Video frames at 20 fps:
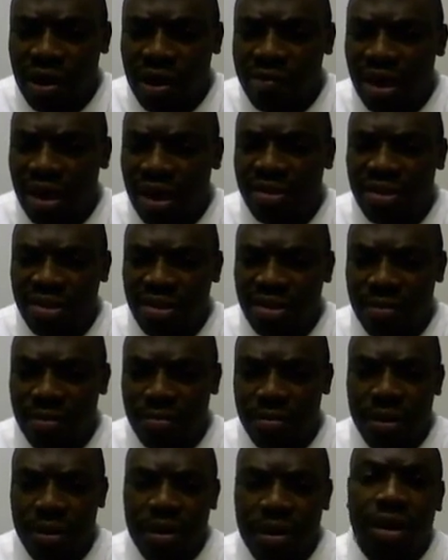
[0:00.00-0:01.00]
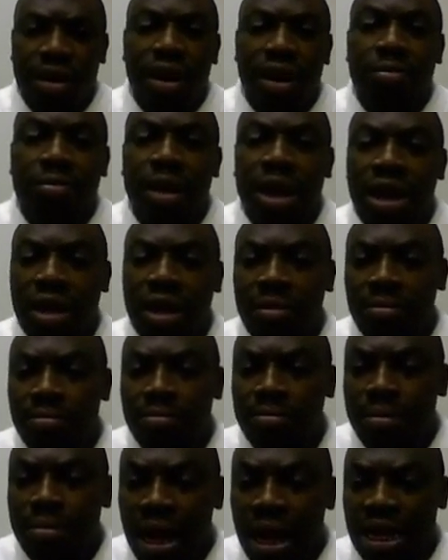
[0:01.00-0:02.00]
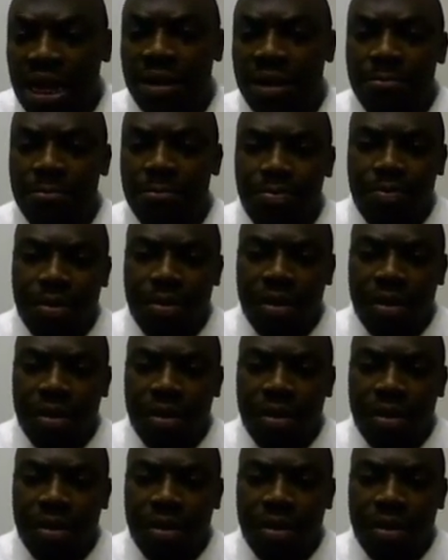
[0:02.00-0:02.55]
of having a system in making money